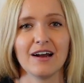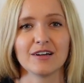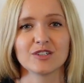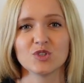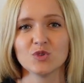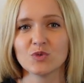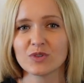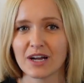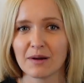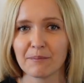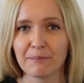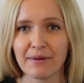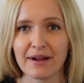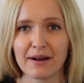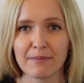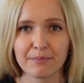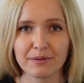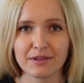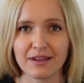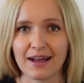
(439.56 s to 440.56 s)
Do
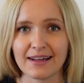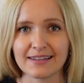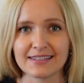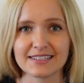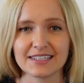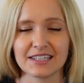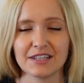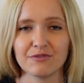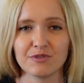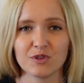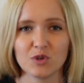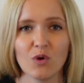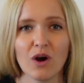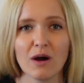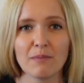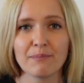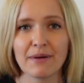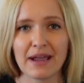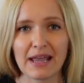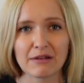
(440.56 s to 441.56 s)
compare plans. If you
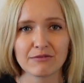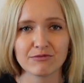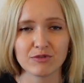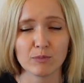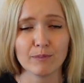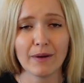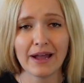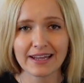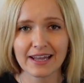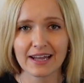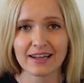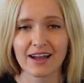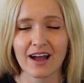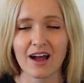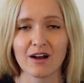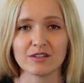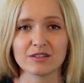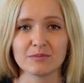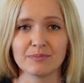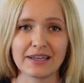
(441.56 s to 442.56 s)
are paying for bank
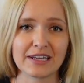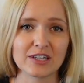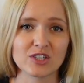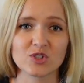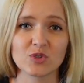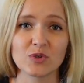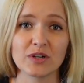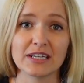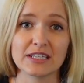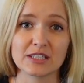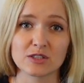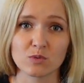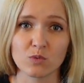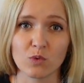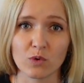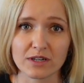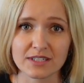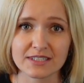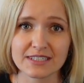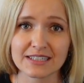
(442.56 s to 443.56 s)
account, make sure it's
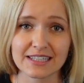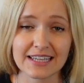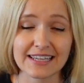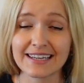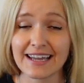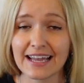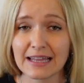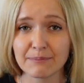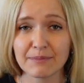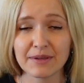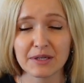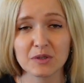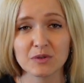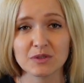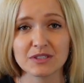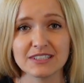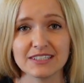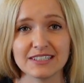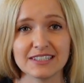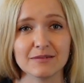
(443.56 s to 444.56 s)
worth it. It can be a
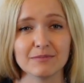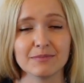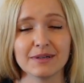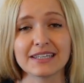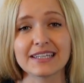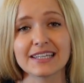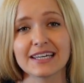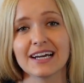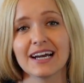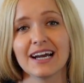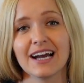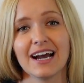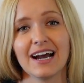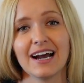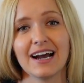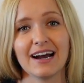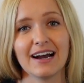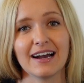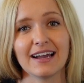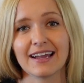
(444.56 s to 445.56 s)
good deal, but
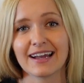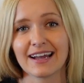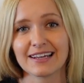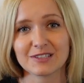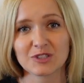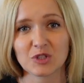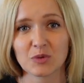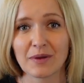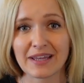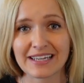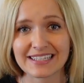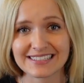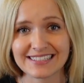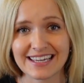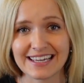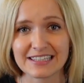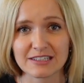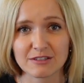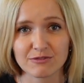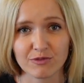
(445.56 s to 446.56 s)
it has to make
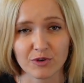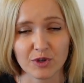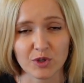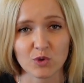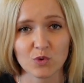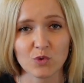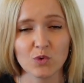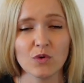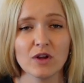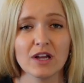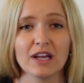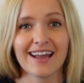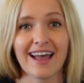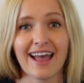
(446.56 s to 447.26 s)
sense for you.